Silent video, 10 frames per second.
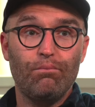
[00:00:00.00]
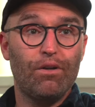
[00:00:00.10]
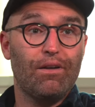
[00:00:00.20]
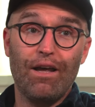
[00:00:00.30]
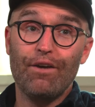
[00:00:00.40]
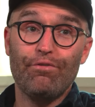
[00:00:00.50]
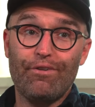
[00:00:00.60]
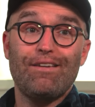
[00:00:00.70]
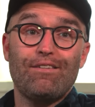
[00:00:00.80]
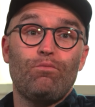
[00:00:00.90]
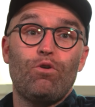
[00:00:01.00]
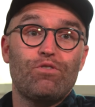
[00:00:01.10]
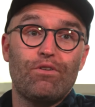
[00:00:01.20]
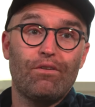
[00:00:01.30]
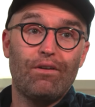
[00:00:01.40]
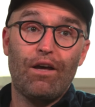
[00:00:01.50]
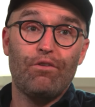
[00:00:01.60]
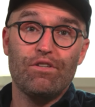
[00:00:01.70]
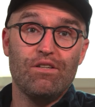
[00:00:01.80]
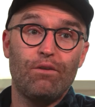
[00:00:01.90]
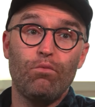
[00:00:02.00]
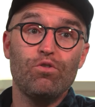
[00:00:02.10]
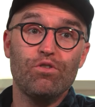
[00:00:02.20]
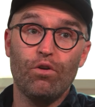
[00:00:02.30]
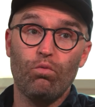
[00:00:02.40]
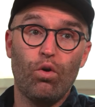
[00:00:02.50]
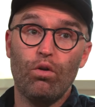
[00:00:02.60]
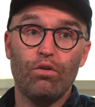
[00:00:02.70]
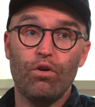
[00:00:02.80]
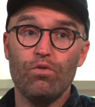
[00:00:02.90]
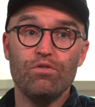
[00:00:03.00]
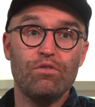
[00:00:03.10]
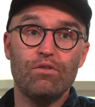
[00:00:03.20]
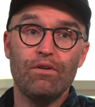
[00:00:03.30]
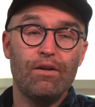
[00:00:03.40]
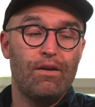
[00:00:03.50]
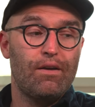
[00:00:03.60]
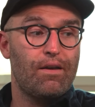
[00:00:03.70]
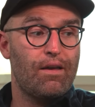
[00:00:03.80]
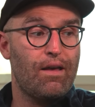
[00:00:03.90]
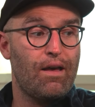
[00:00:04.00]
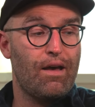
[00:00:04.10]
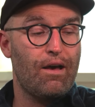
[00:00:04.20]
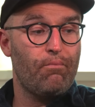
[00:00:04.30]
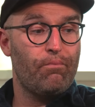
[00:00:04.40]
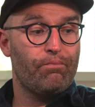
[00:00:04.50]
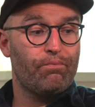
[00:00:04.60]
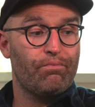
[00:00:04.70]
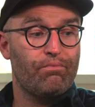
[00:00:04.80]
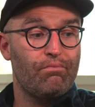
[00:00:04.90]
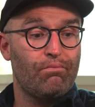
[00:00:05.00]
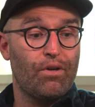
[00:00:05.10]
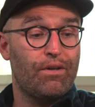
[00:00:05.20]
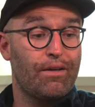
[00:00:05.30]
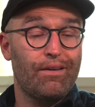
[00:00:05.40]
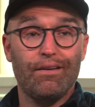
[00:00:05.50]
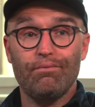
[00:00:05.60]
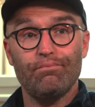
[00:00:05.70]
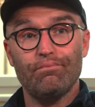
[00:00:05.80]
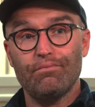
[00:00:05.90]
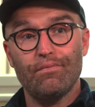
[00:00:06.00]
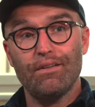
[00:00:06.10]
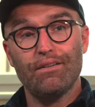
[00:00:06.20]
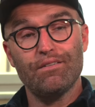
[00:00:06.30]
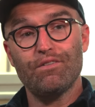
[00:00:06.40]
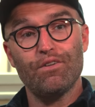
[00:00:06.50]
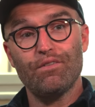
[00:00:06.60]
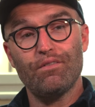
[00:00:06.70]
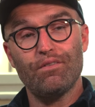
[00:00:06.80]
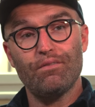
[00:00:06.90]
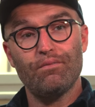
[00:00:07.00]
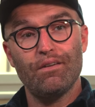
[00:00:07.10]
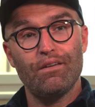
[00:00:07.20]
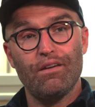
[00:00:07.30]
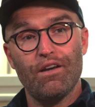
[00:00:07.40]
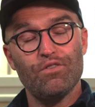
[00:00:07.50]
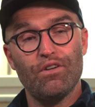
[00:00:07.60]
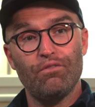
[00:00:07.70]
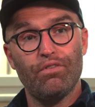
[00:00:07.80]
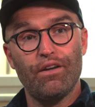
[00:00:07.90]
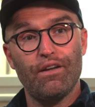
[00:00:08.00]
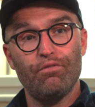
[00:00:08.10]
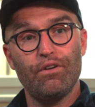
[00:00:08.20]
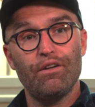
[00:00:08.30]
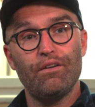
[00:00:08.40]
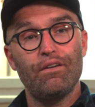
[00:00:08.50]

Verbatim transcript: but life is emotional. Life is an emotional roller coaster. Um, but yeah, it's just, I should invite every